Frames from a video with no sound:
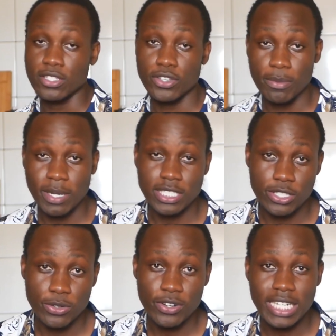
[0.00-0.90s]
So
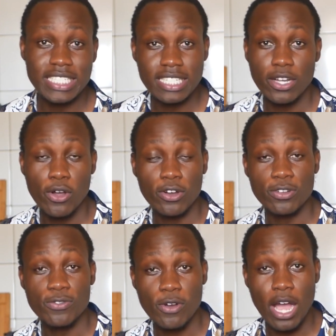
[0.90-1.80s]
imagine you're writing
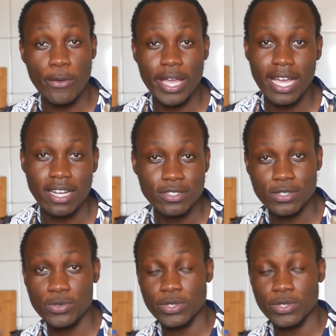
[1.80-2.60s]
code for a warehouse